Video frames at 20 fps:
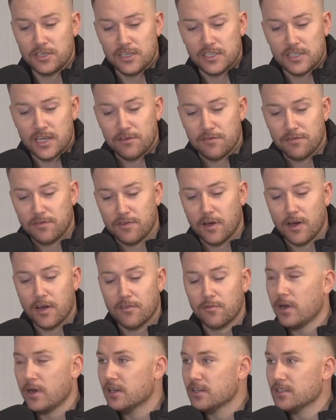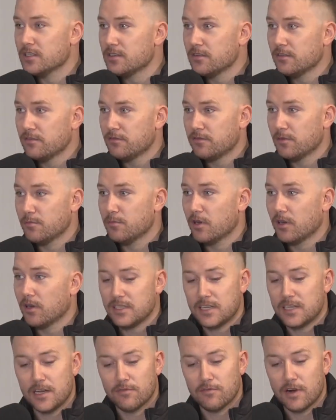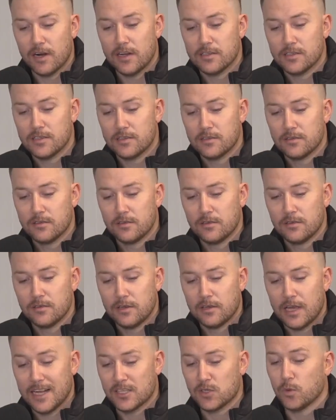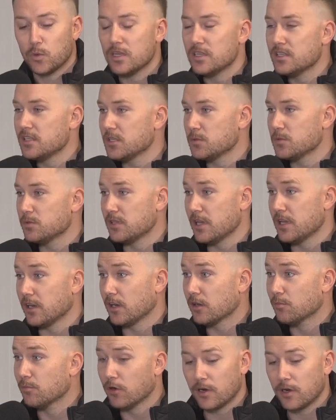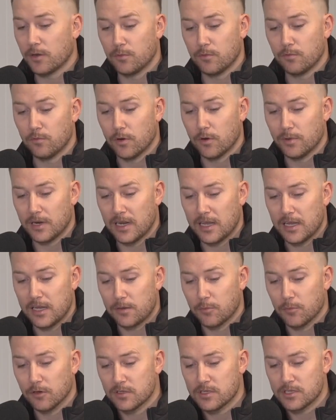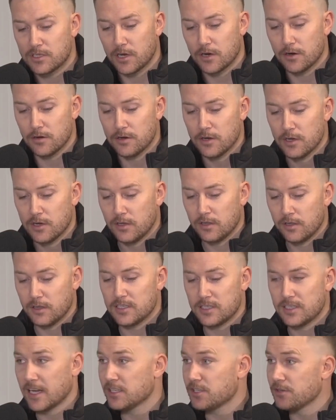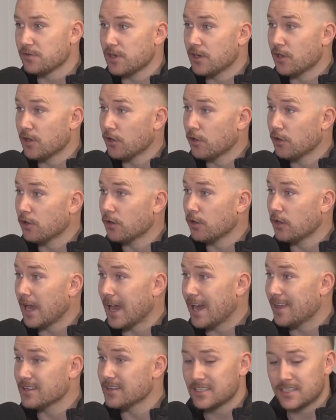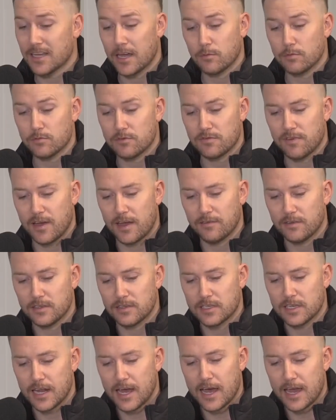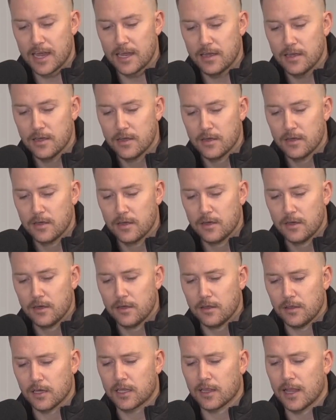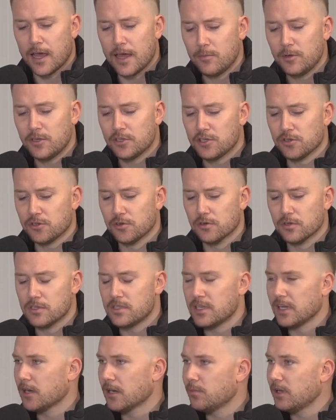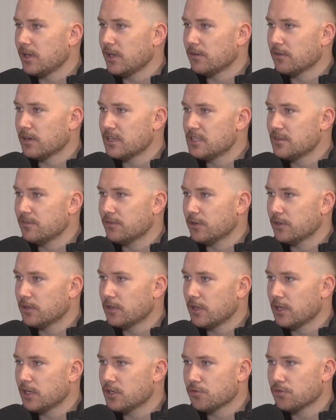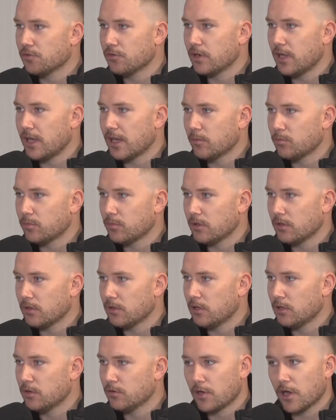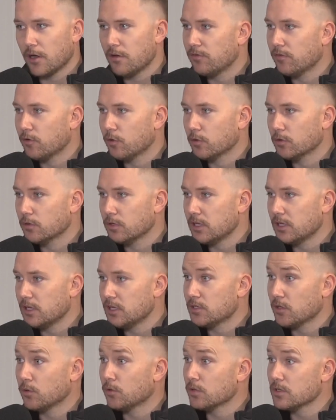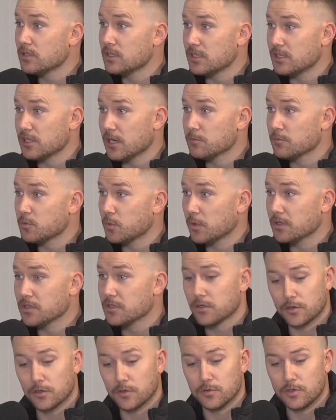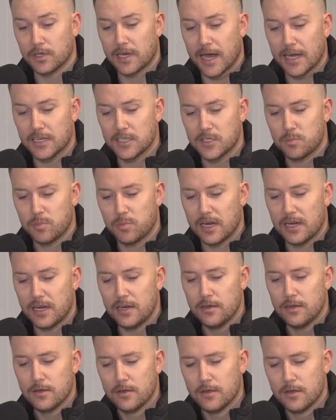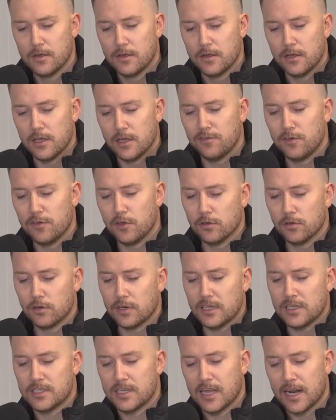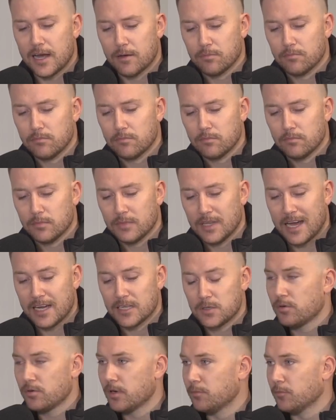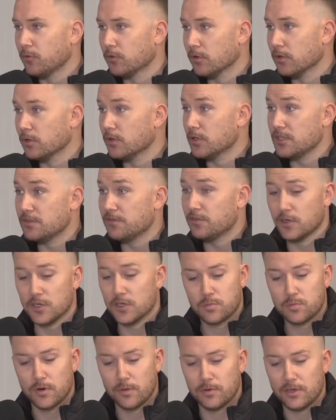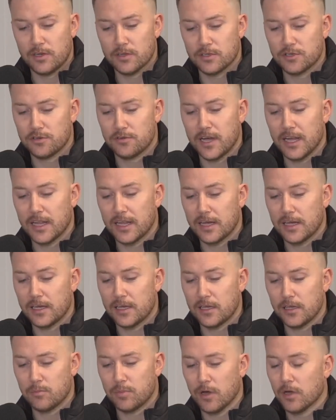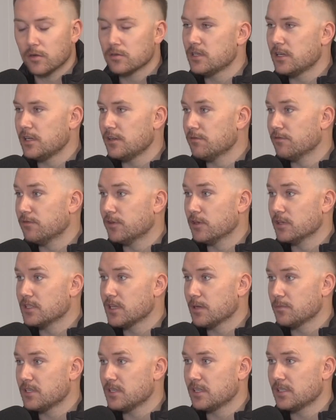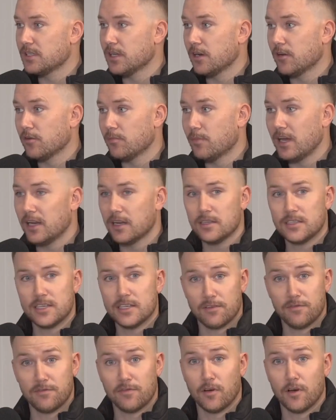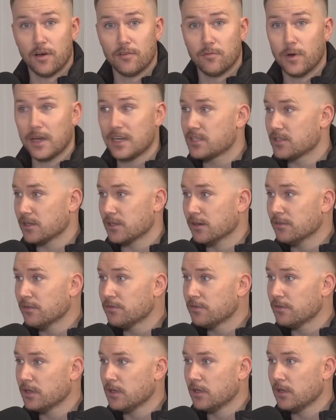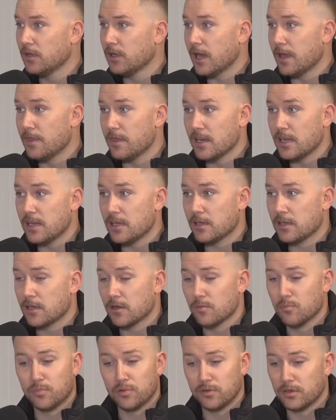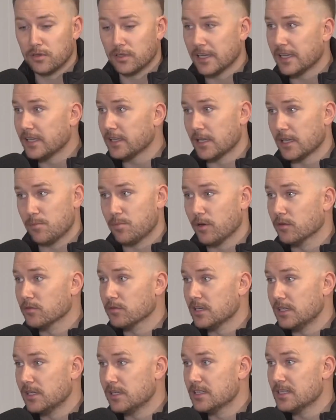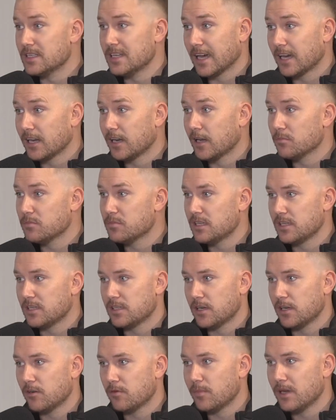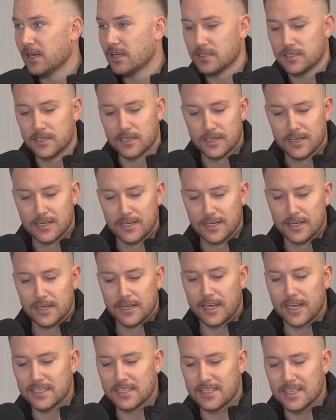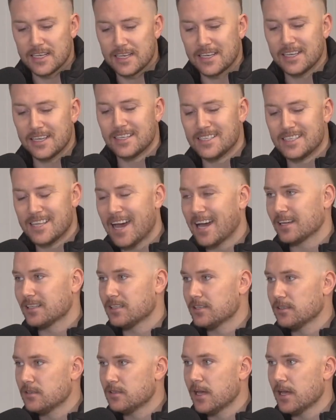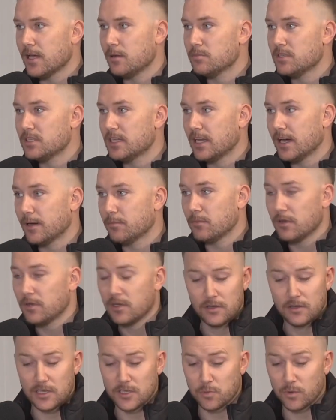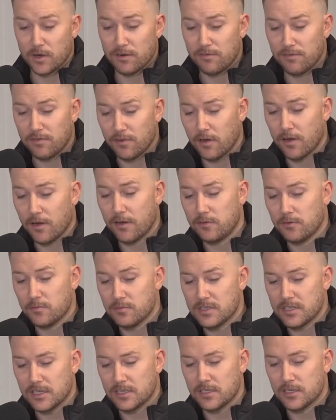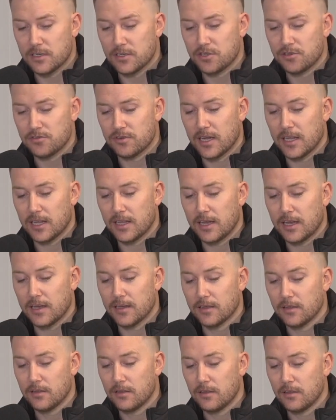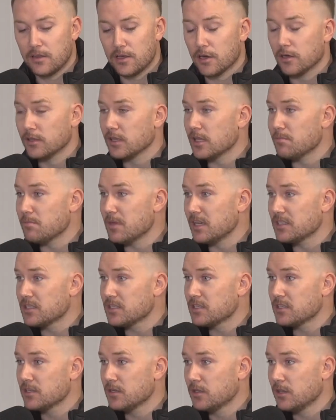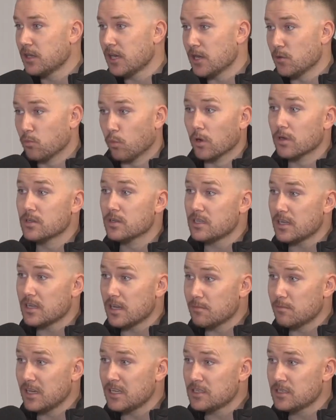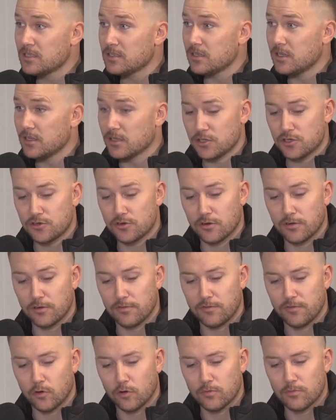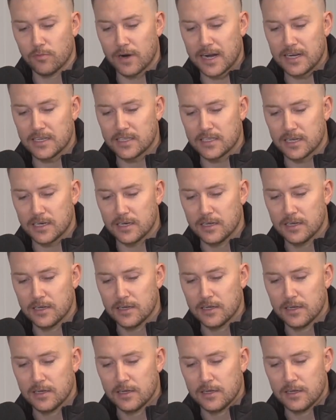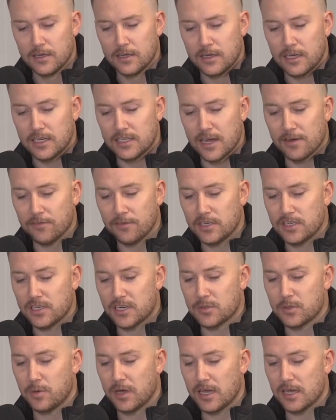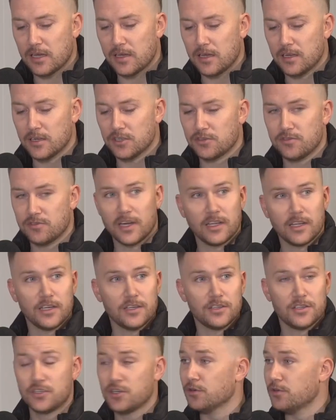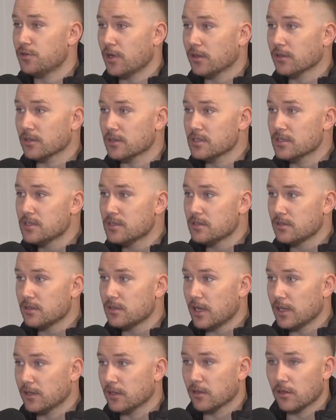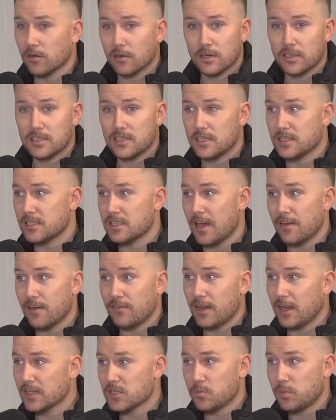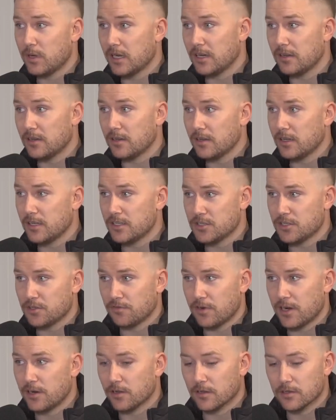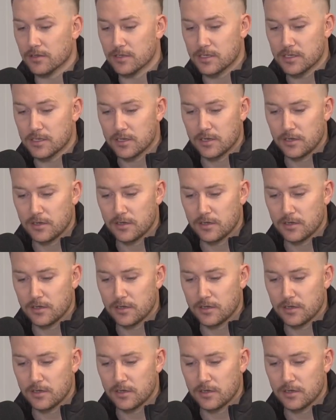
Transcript: She's had 5 winners from 19 runners at 26%, combining with Robert Hickmont. So the stats are in her and the stable's favour today. Yeah. The claim ensures they're going to be aggressive early. They're drawn out, but he'll go forward. He's a horse that jumps well. He's got good gate speed. If you look at his setup last prep or his first prep in Australia, he bolted in first up 1,600 metres. He had 5 weeks off, and then he completely bolted in second up 1,600 metres. Gets the exact same setup. He's won 5 from 6 in Australia. The only miss, he was a miss in a strong form race, and his average SP in Australia is $2, and the longest he's ever SP'd is $3.